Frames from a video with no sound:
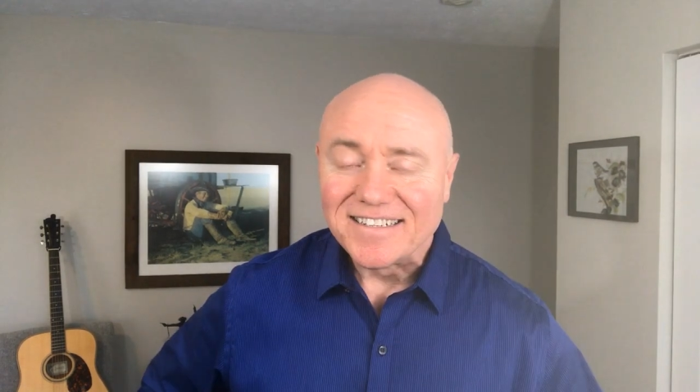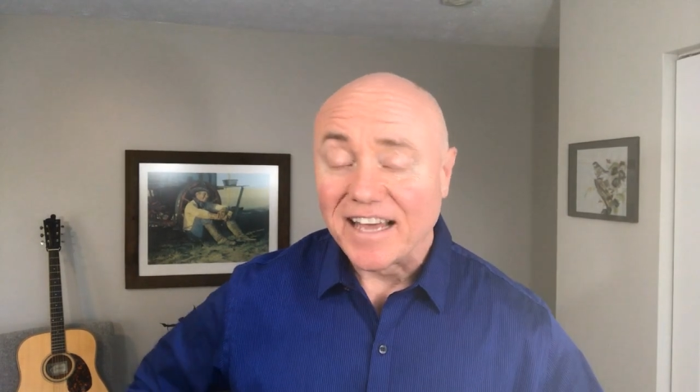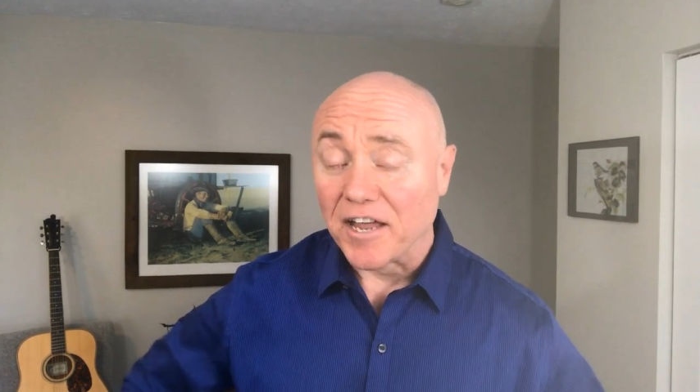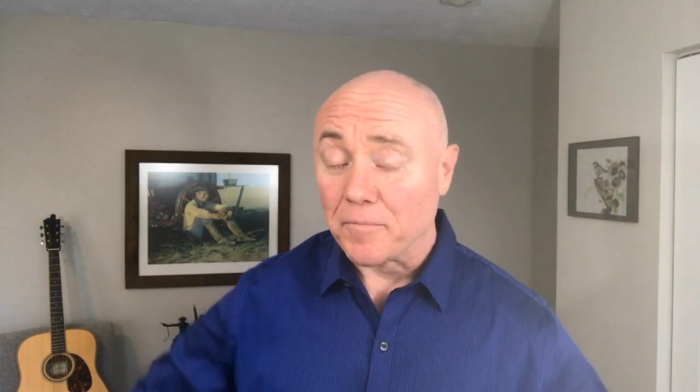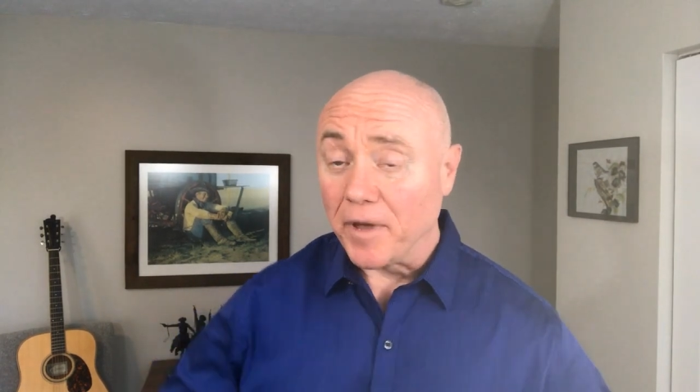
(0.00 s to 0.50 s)

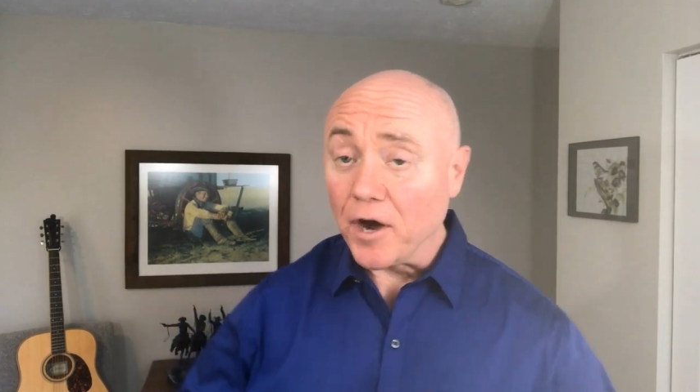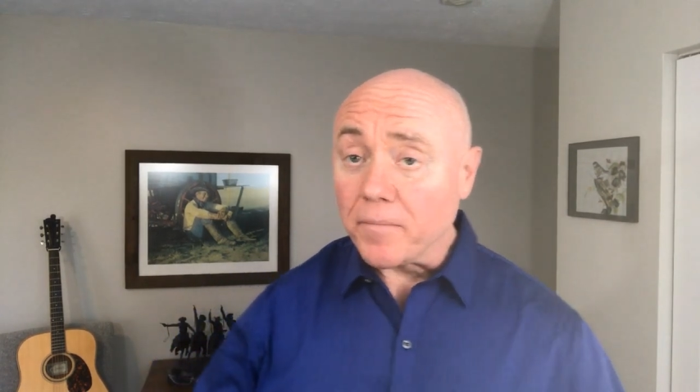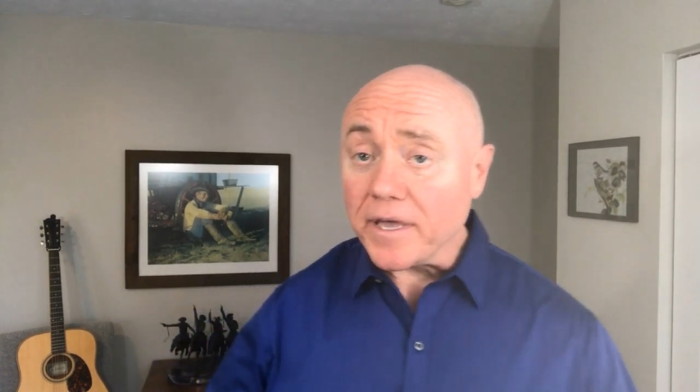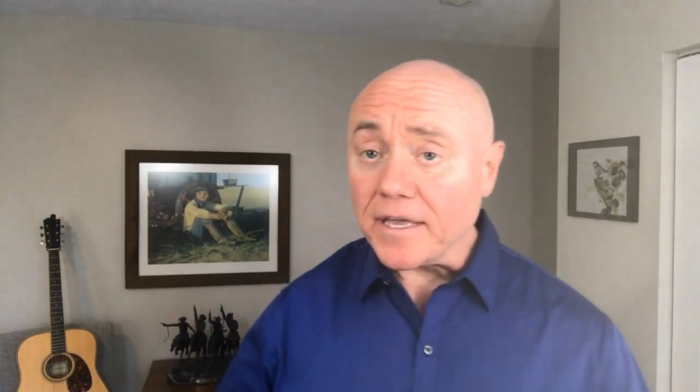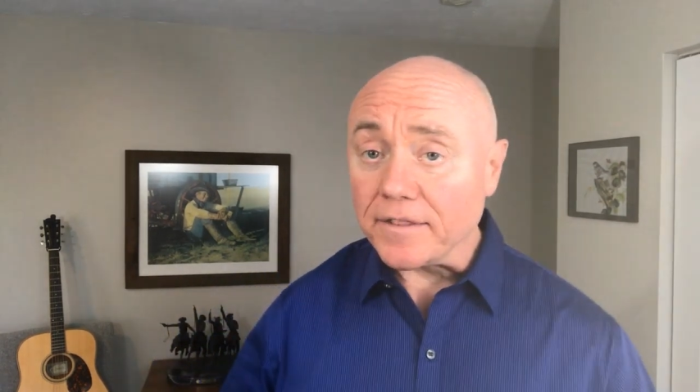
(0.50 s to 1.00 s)
Now in
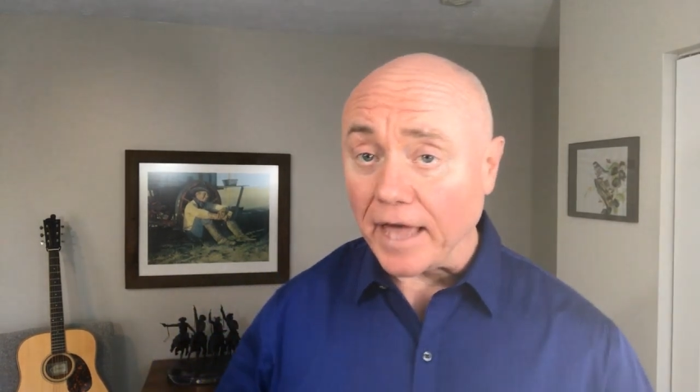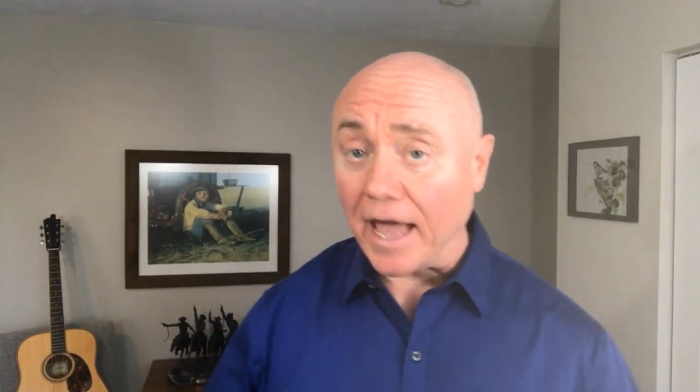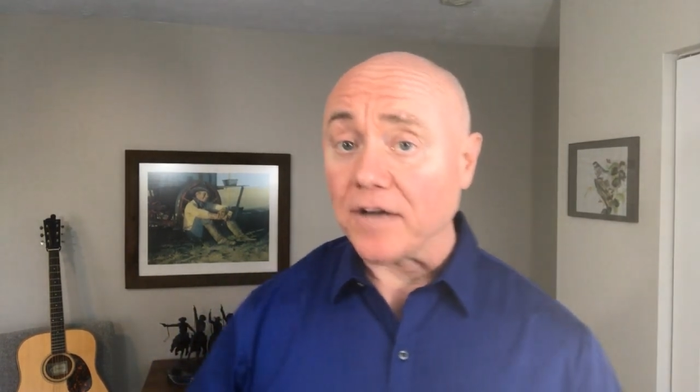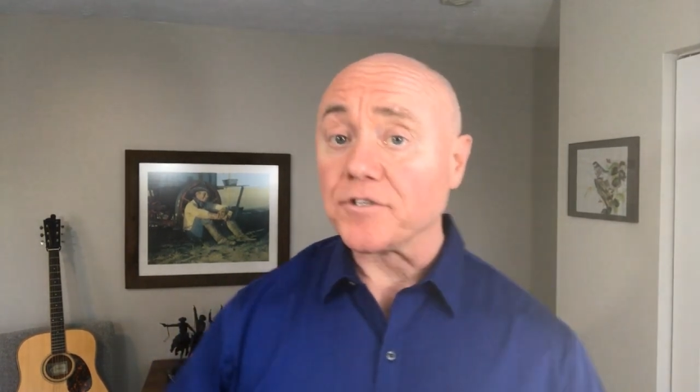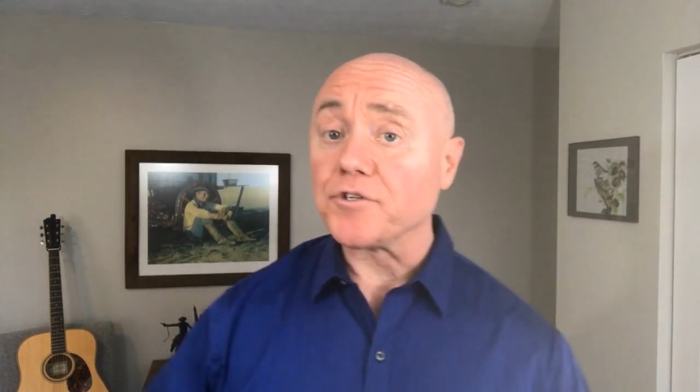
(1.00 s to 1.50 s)
Meade, the
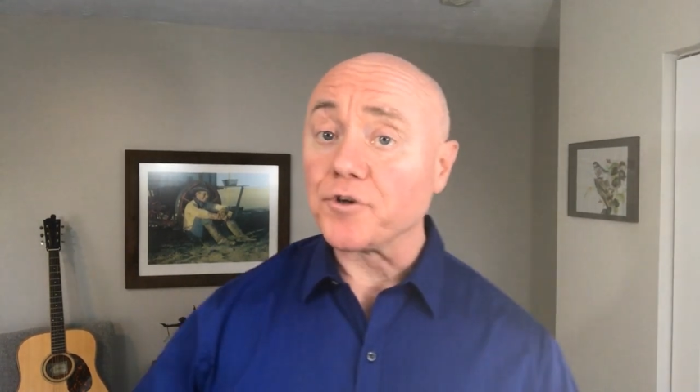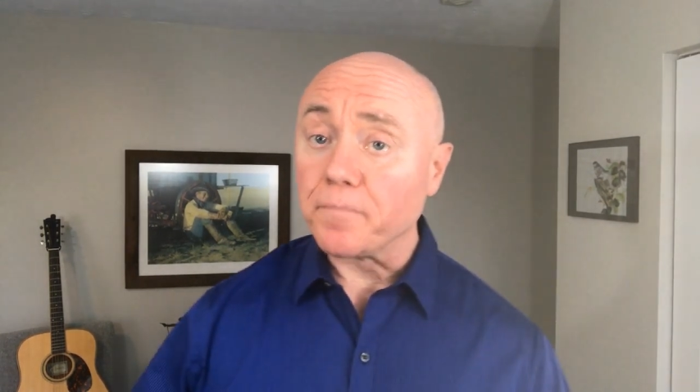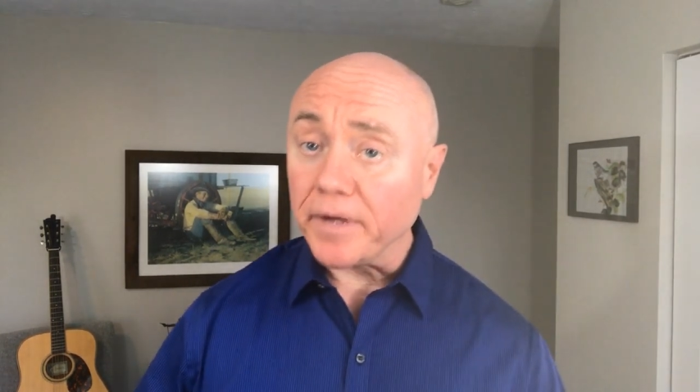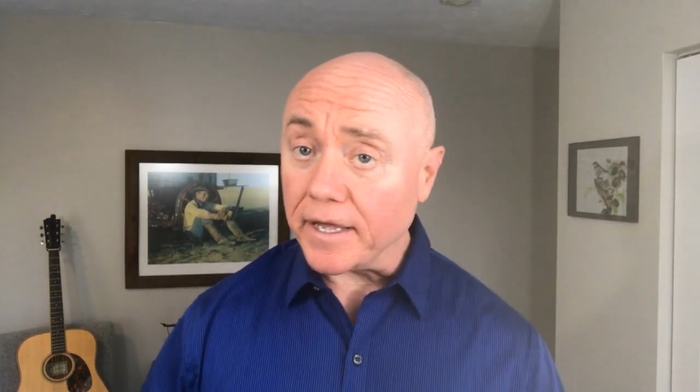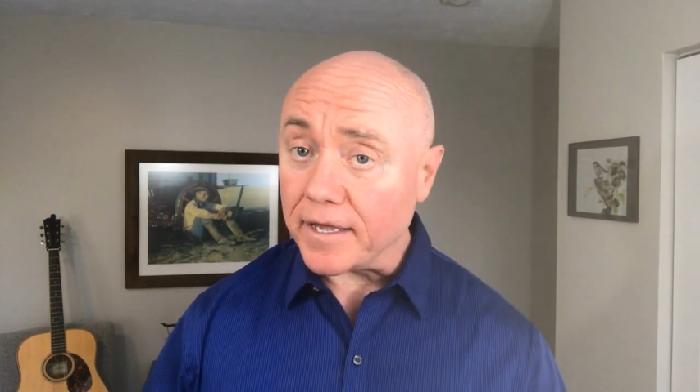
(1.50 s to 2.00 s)
houses are
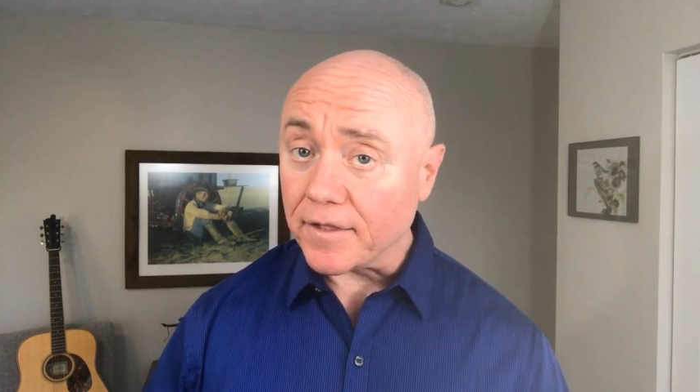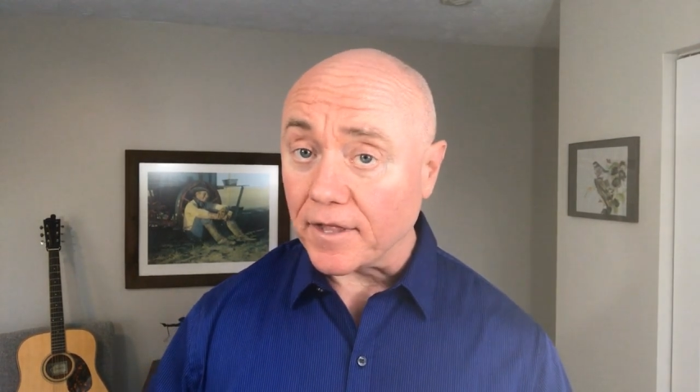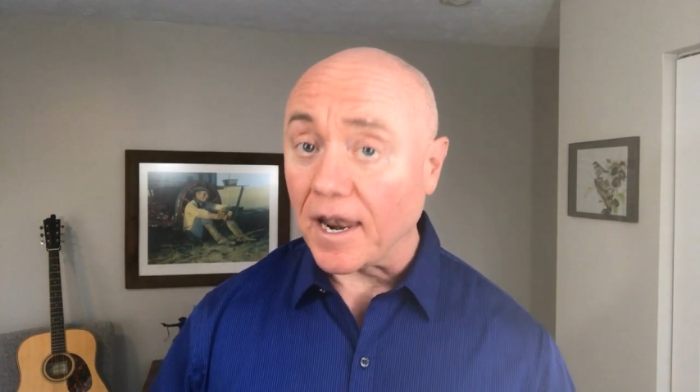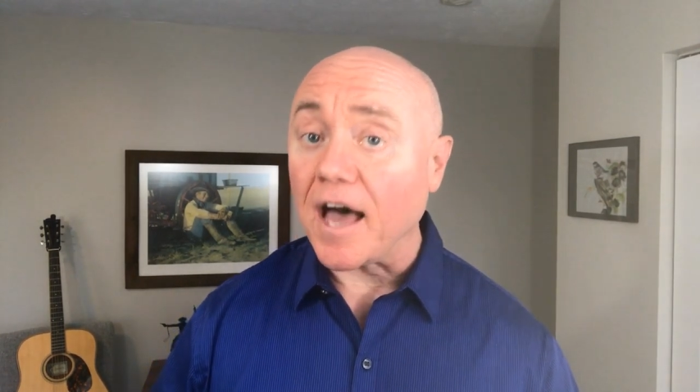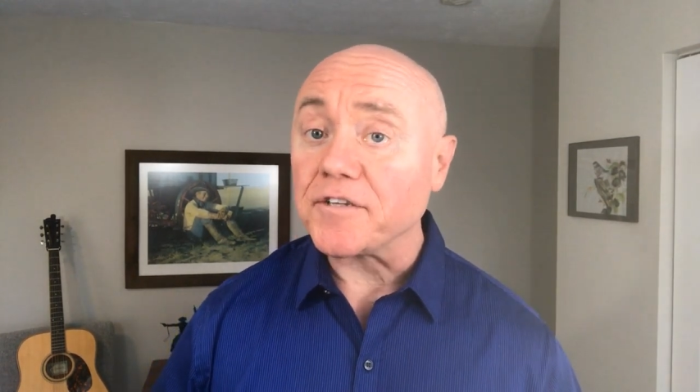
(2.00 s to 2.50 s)
big, the
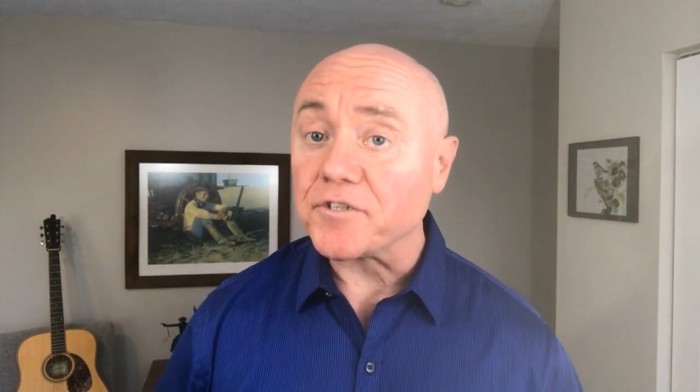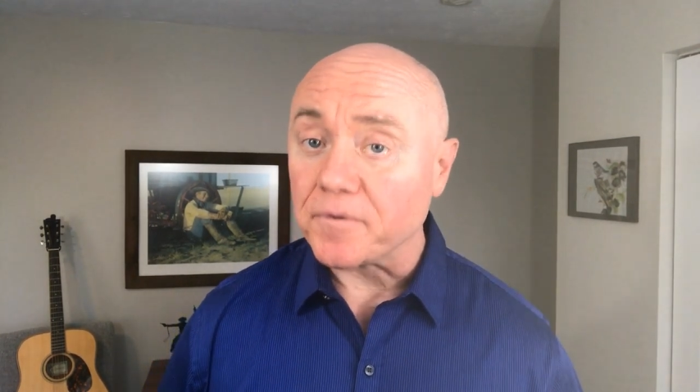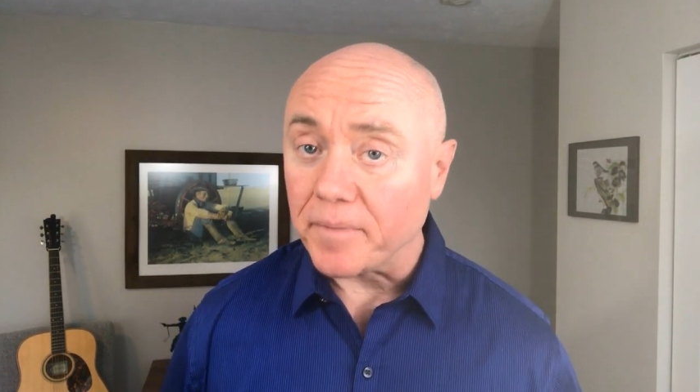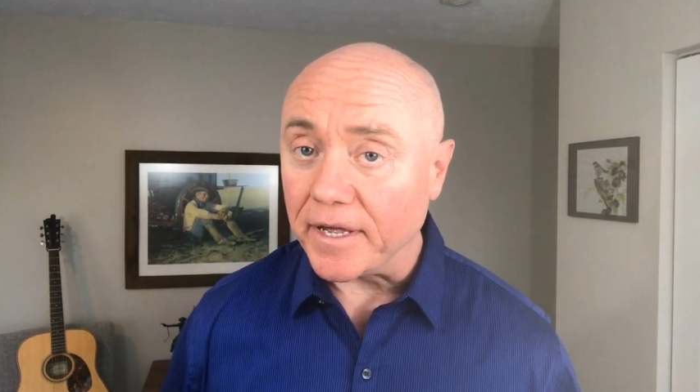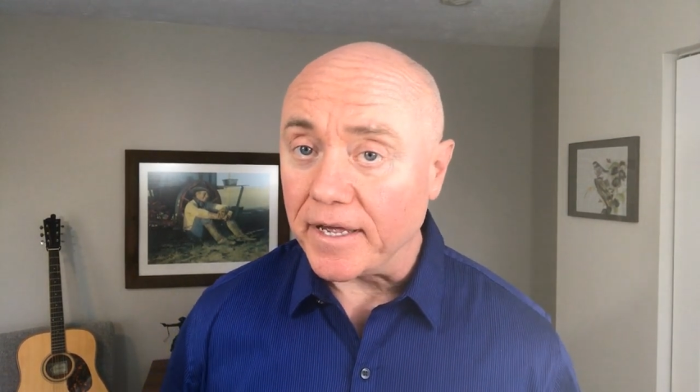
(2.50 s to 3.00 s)
lots are
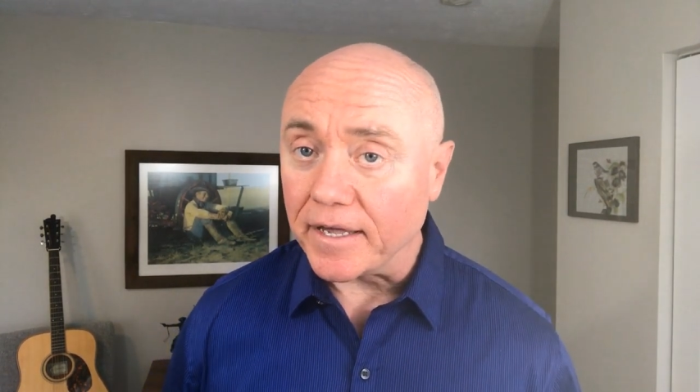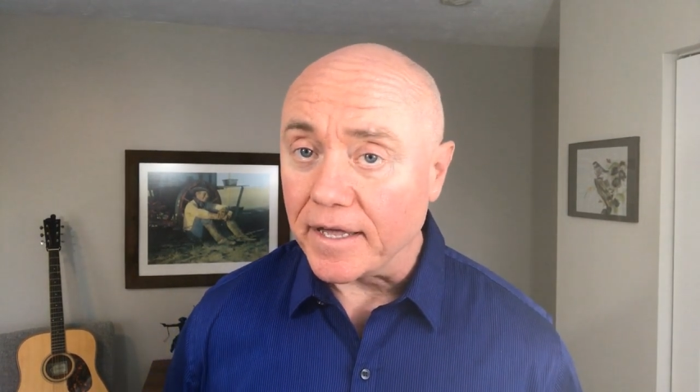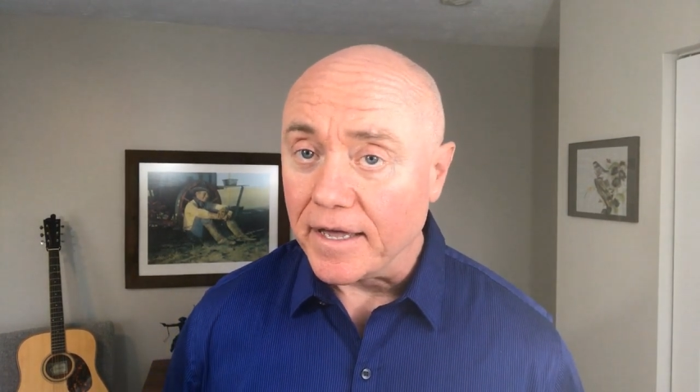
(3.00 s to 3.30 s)
big,